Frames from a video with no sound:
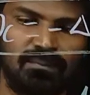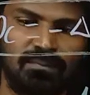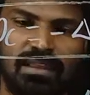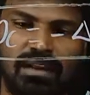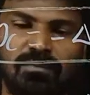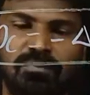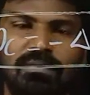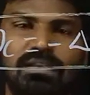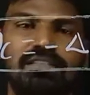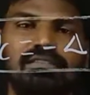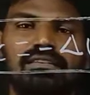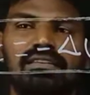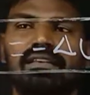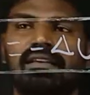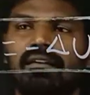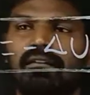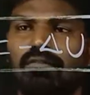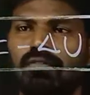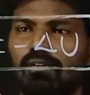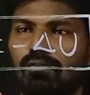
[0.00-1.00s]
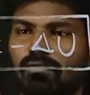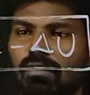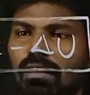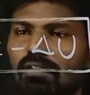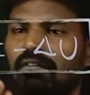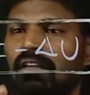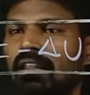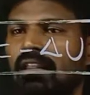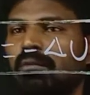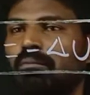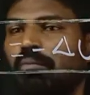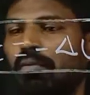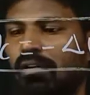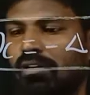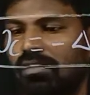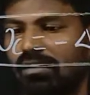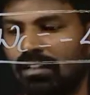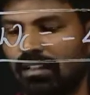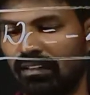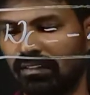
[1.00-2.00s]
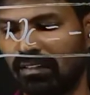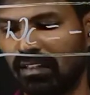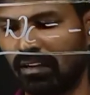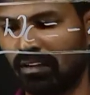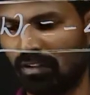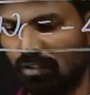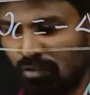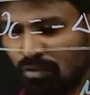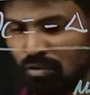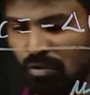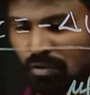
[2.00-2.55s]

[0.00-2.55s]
That means the very important thing that